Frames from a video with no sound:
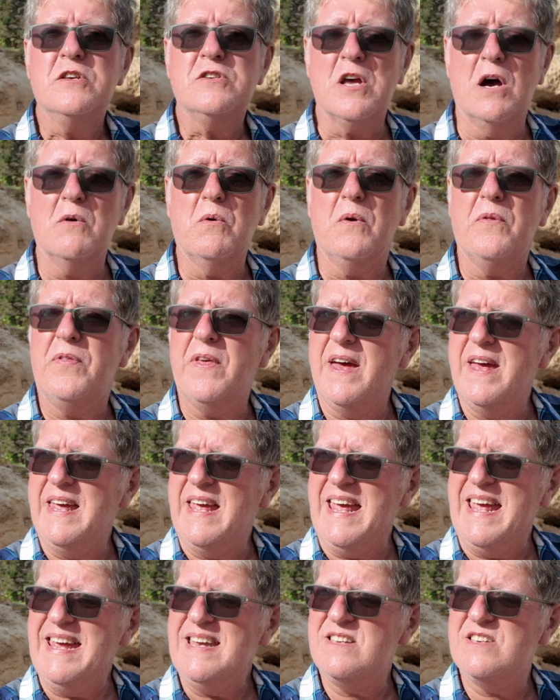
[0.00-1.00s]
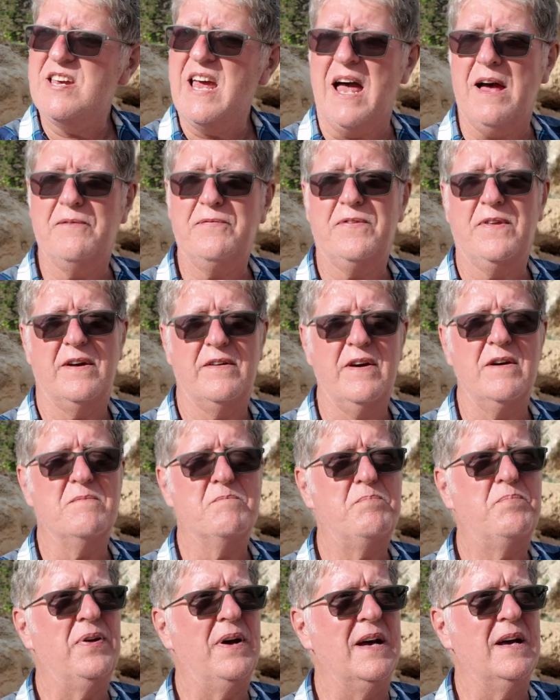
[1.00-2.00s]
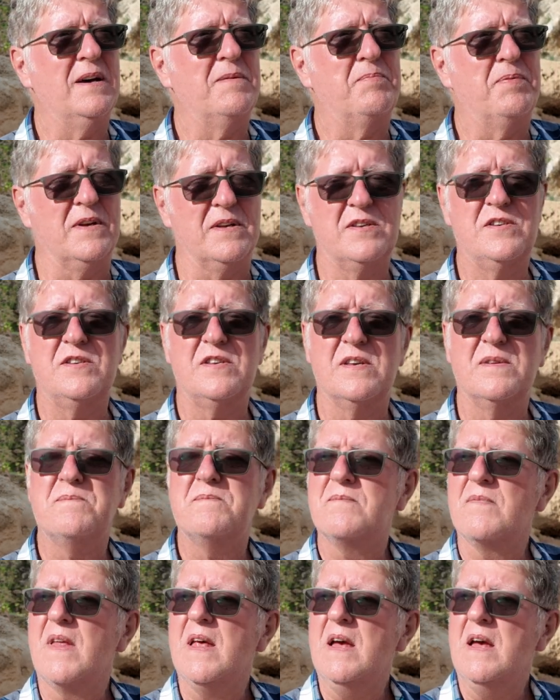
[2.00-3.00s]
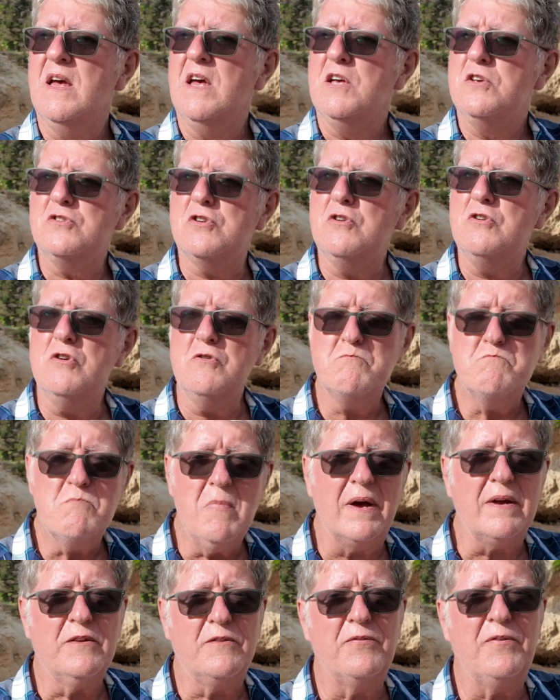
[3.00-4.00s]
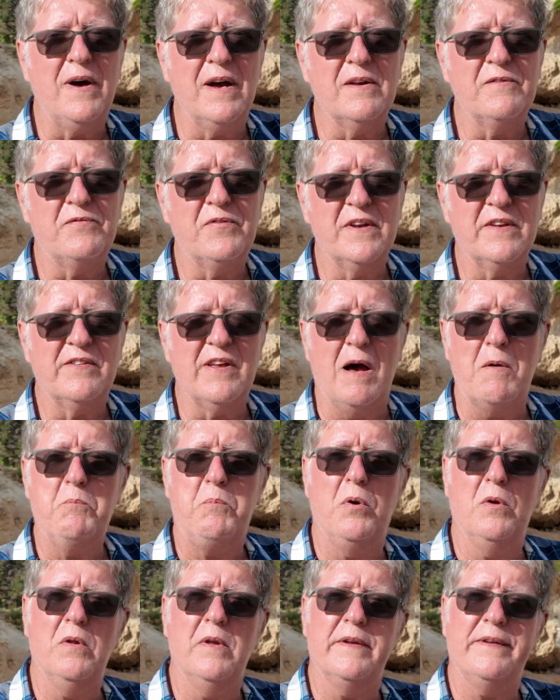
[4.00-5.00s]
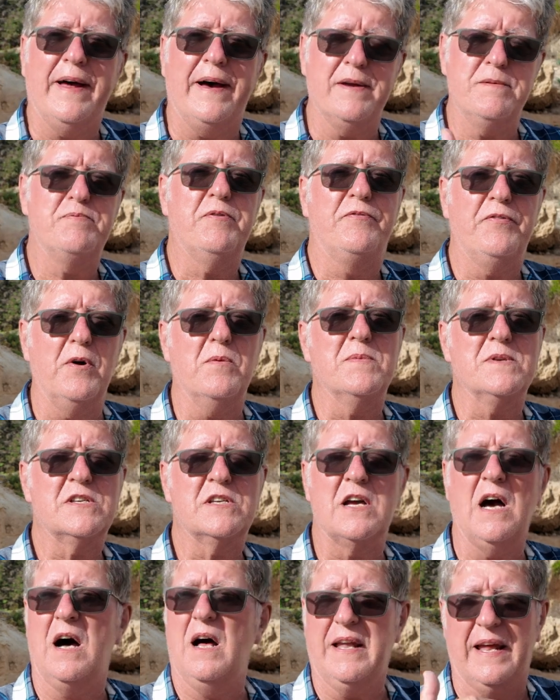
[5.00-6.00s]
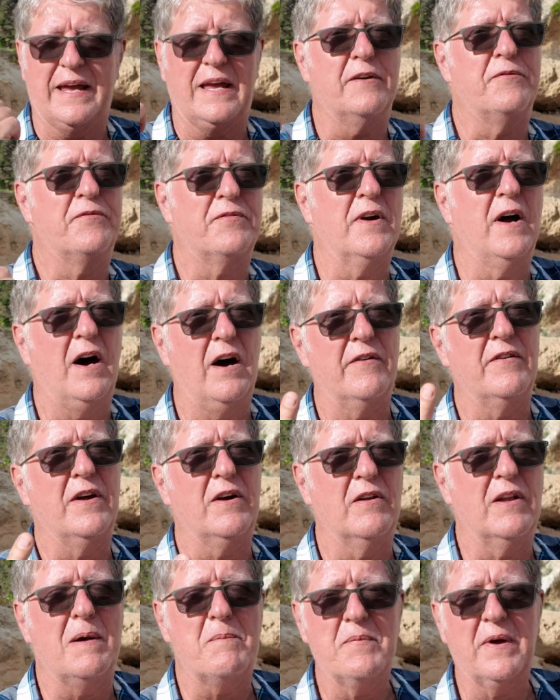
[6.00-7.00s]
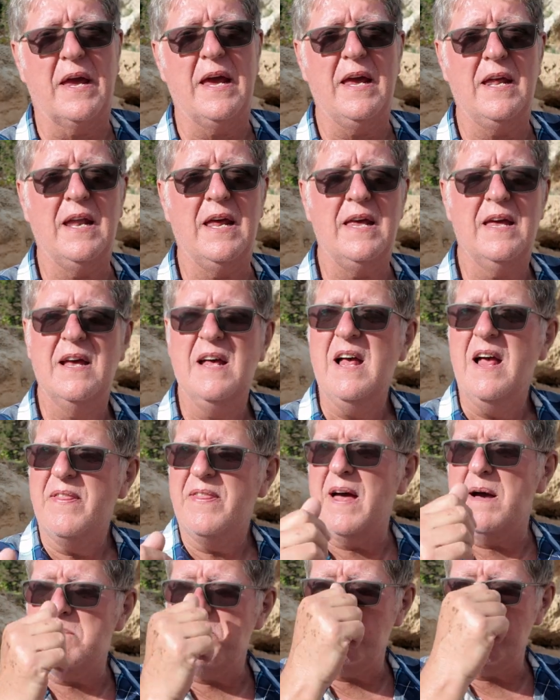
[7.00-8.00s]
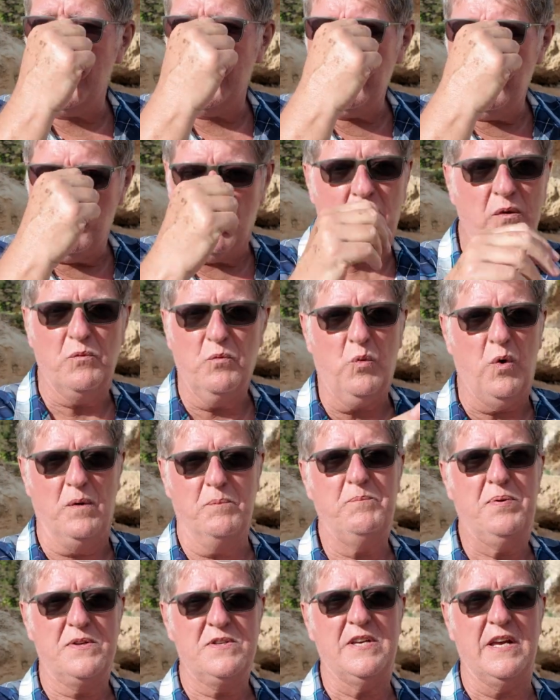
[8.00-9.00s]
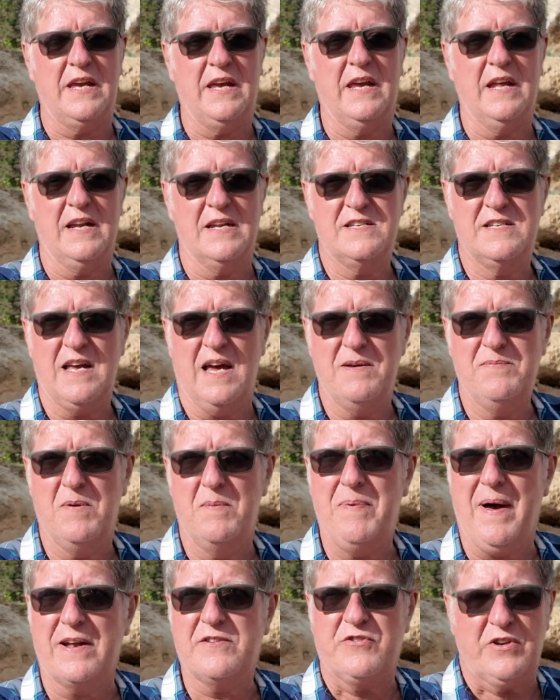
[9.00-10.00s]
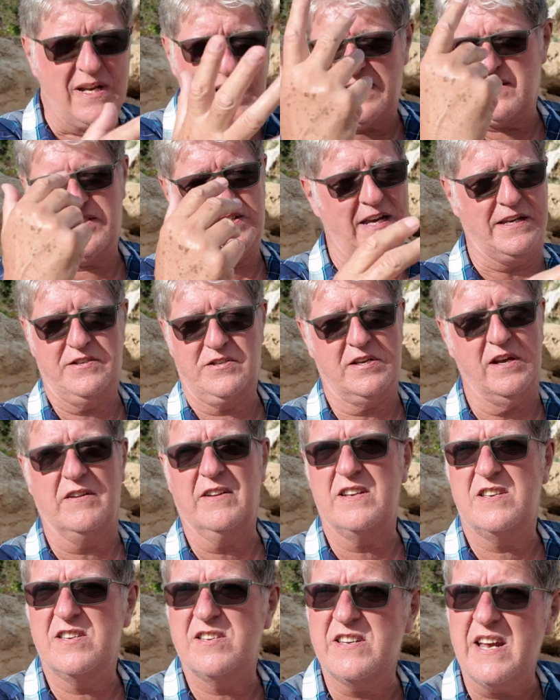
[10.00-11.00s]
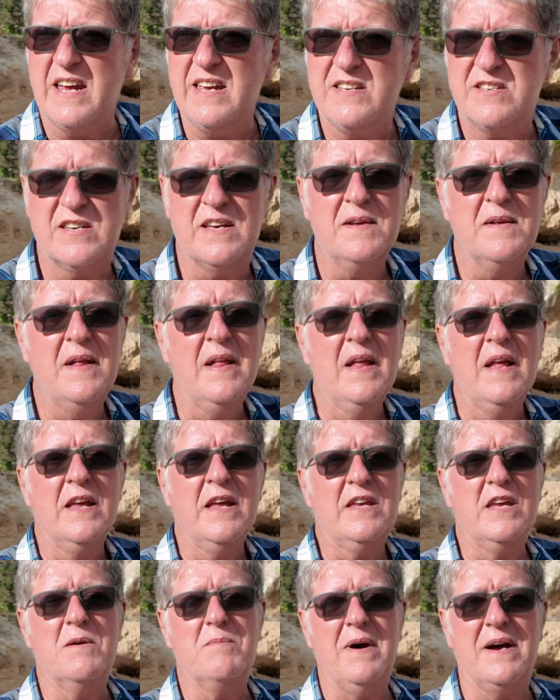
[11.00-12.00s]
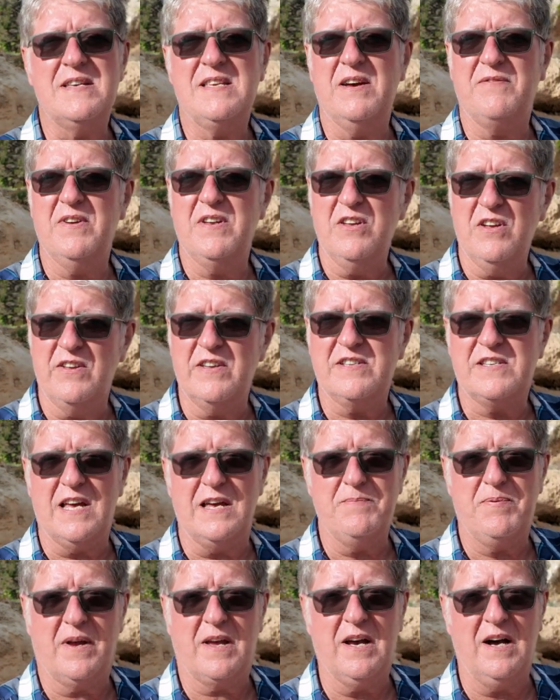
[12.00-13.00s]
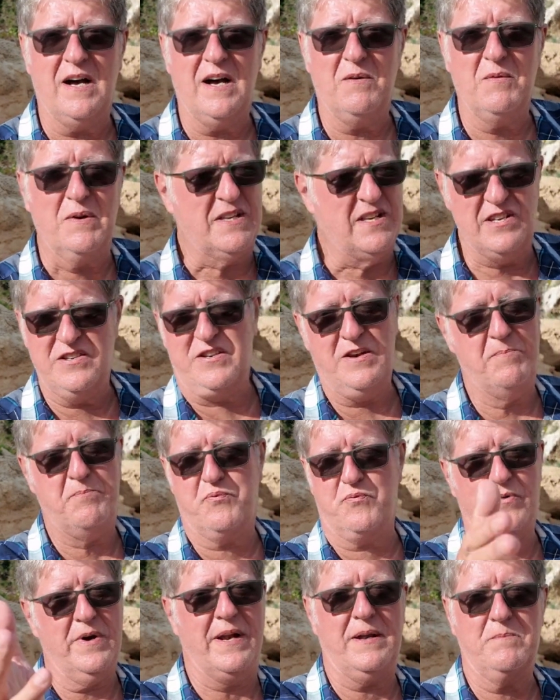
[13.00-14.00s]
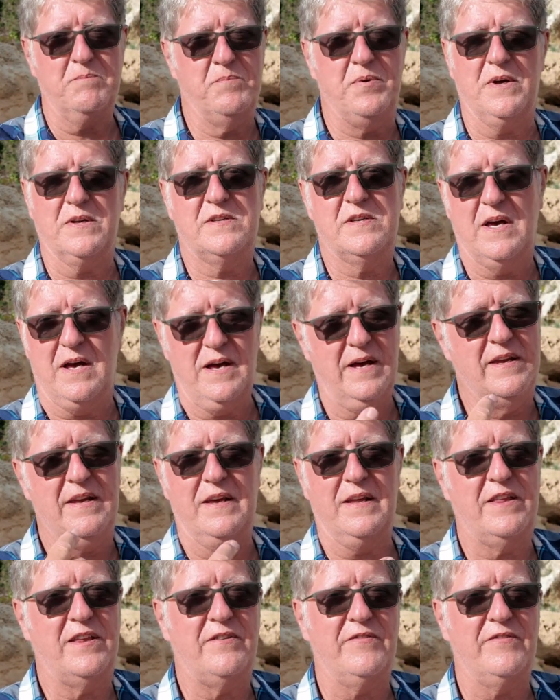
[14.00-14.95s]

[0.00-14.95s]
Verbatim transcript: So they each have their own purpose. So you might find, for example, that a high performance car like a Ferrari or Lamborghini that might want one particular type of battery, let's say solid state. You might have another type of car, which is your bread and butter, your